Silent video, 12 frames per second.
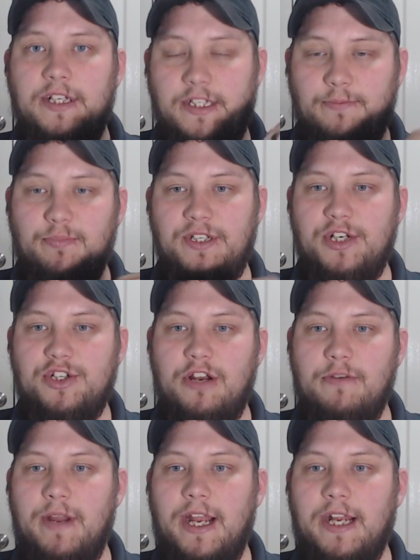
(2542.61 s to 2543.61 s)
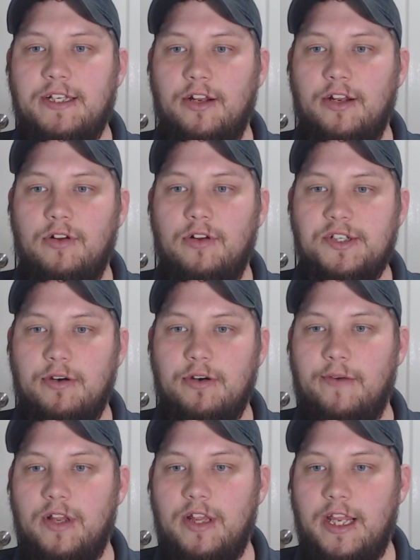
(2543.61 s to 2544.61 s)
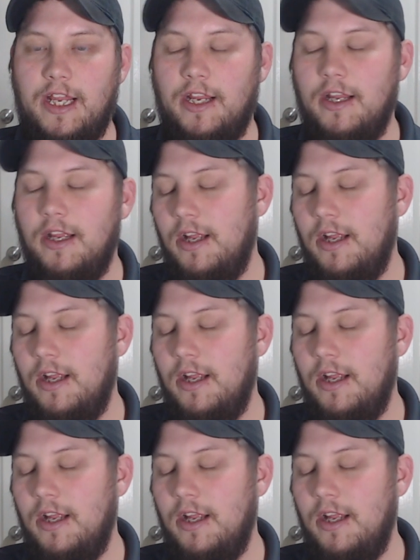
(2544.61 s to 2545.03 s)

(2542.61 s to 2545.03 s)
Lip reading: its position back to the cluster and everything.